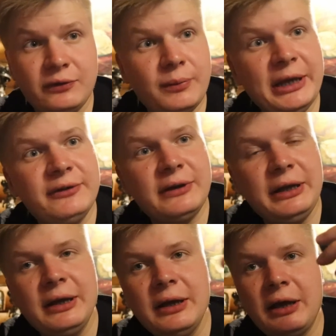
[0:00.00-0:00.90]
So
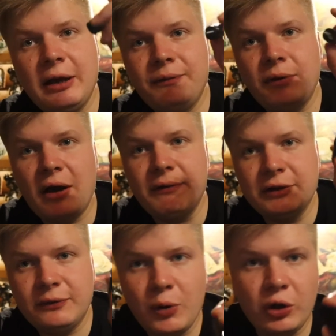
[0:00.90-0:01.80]
basically, if you have
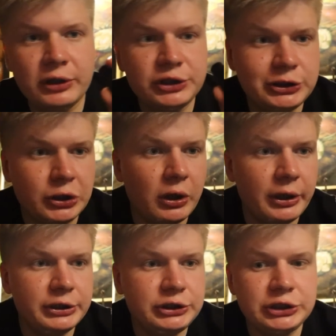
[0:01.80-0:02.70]
a smaller
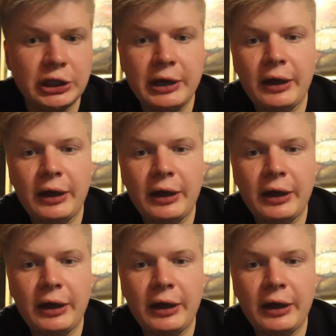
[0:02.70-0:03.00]
charge